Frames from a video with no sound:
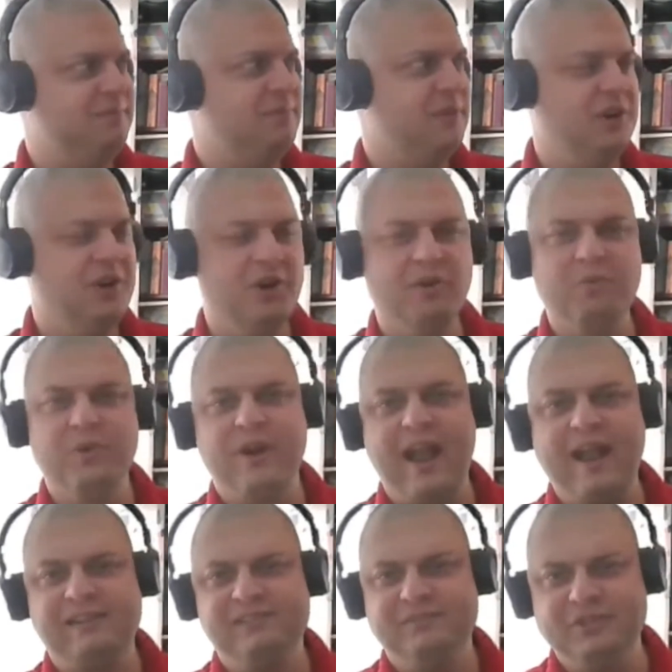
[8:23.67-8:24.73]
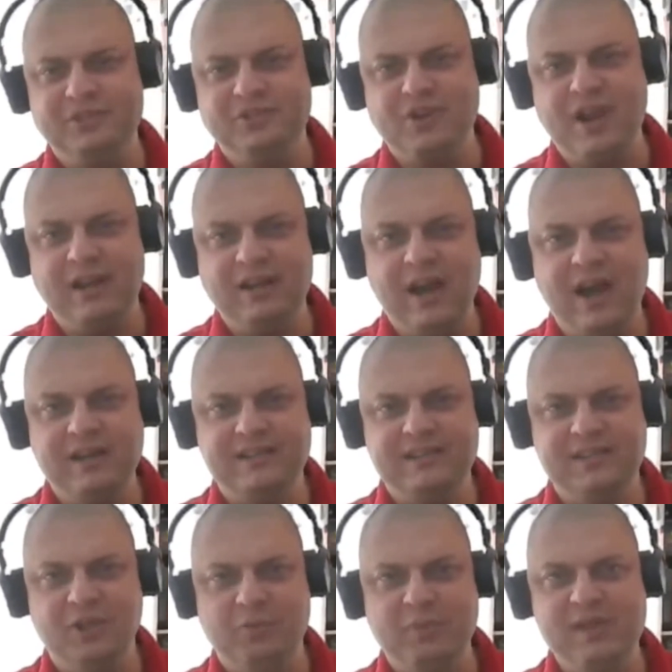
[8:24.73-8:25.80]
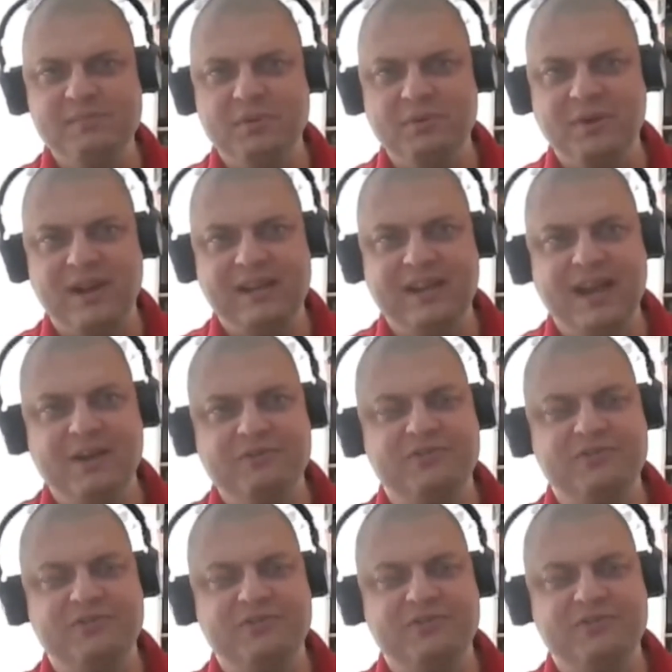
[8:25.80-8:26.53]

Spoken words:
We're actively trying not to kill people right now.